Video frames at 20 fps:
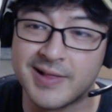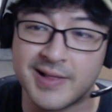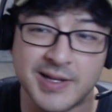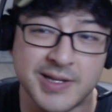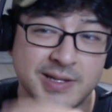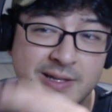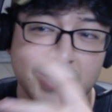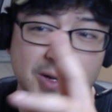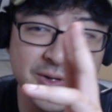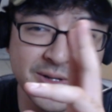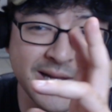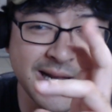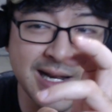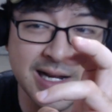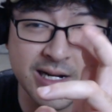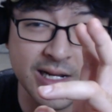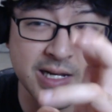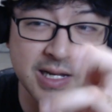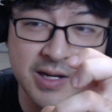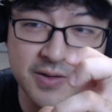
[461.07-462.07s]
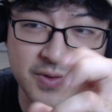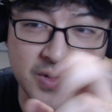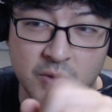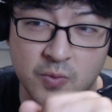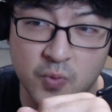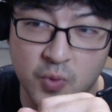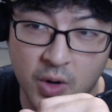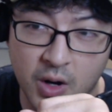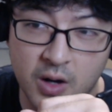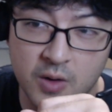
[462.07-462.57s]
There's technically nothing
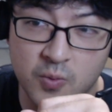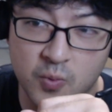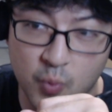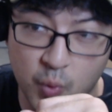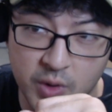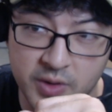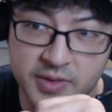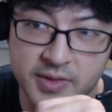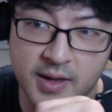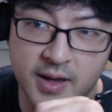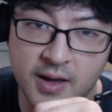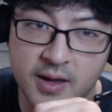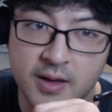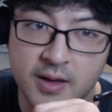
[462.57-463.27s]
wrong with that.